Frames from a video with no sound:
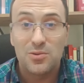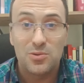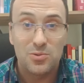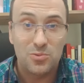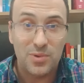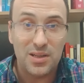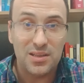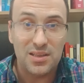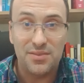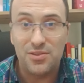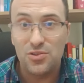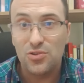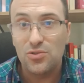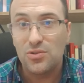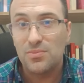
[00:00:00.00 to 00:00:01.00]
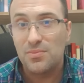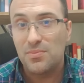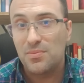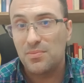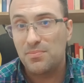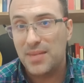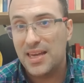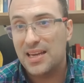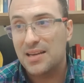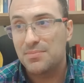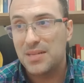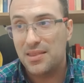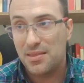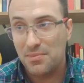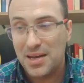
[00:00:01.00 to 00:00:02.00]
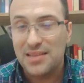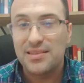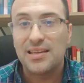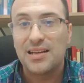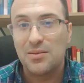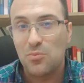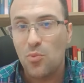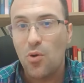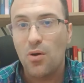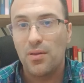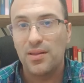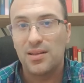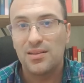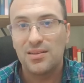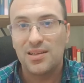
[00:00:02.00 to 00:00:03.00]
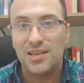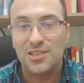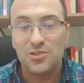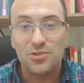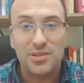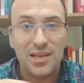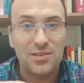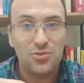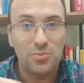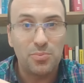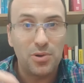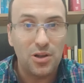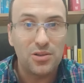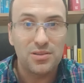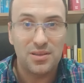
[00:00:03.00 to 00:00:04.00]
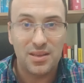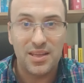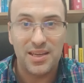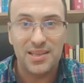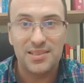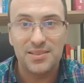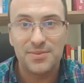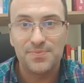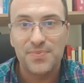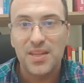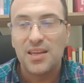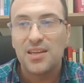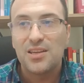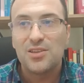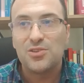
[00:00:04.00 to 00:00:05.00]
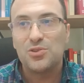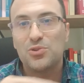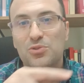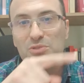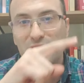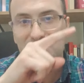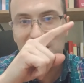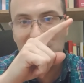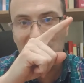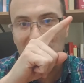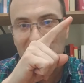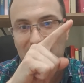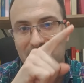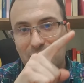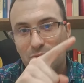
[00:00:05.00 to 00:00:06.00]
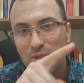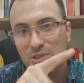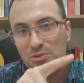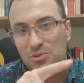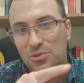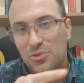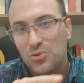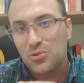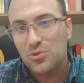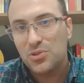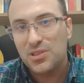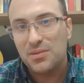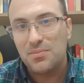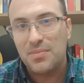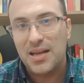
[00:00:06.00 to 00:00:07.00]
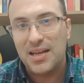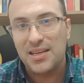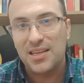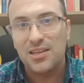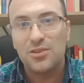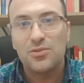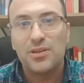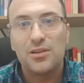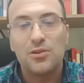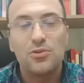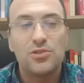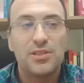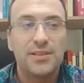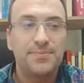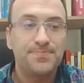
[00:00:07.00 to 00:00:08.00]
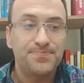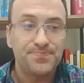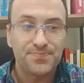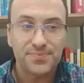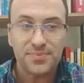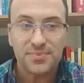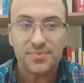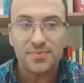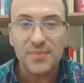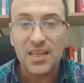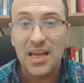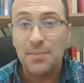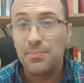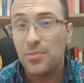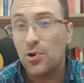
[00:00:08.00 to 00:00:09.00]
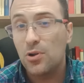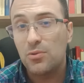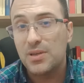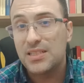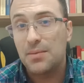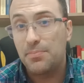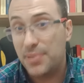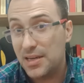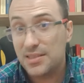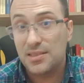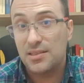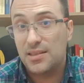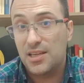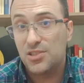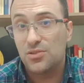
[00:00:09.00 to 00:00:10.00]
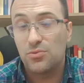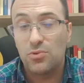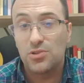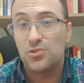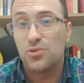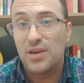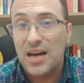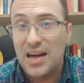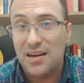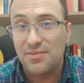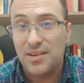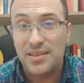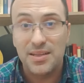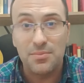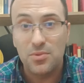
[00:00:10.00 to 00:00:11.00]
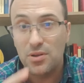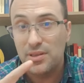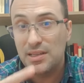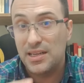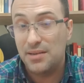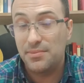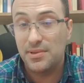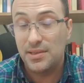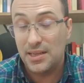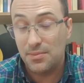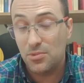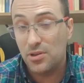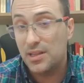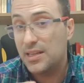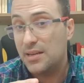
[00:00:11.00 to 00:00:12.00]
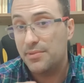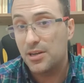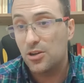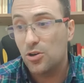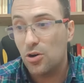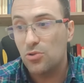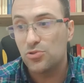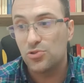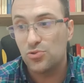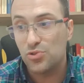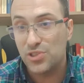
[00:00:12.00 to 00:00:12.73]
Well, if you make a mathematical model and you try to plot this, you would see that when you're losing money, you are losing always a percentage of what you have, and the model never goes to